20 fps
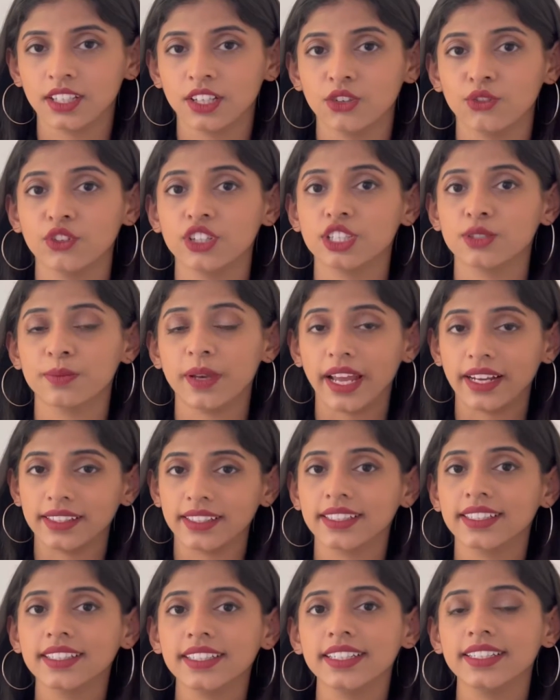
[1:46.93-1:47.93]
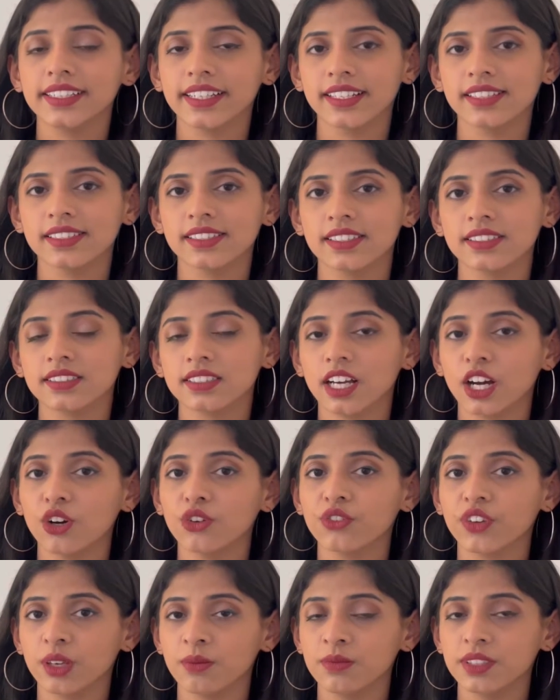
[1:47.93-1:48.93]
which practically tells us how
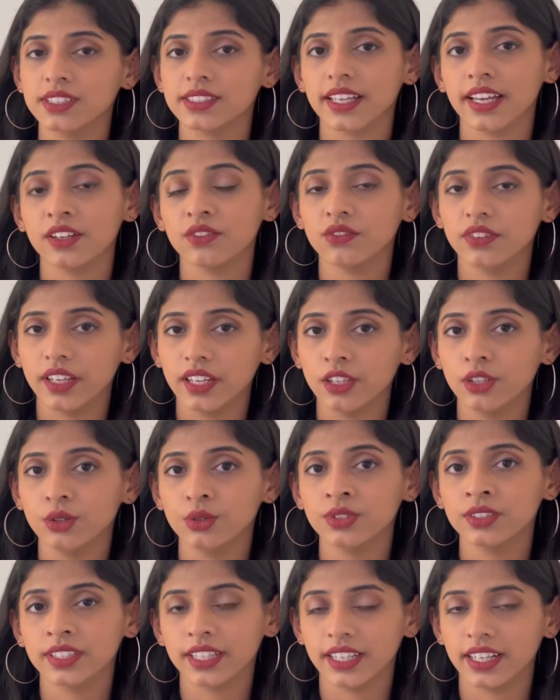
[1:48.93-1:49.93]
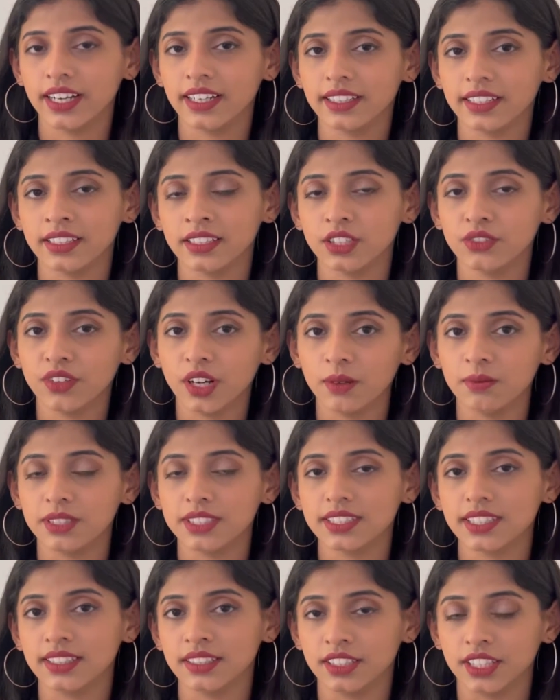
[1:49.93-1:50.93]
famous and well known they are in the
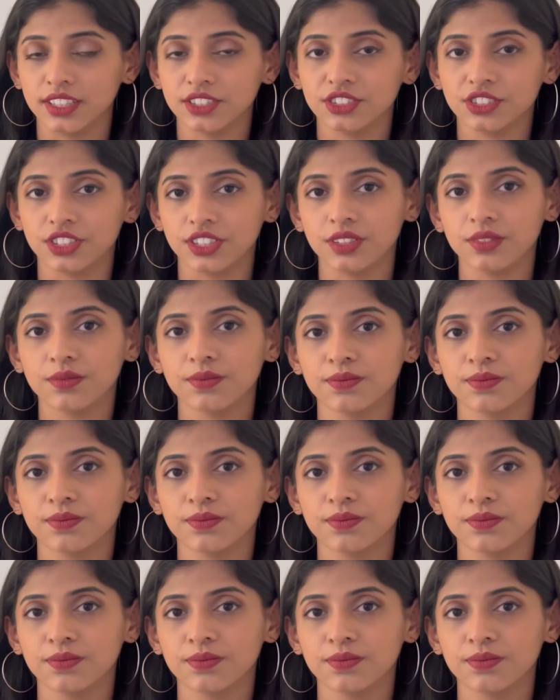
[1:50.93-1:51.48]
pharmacy industry.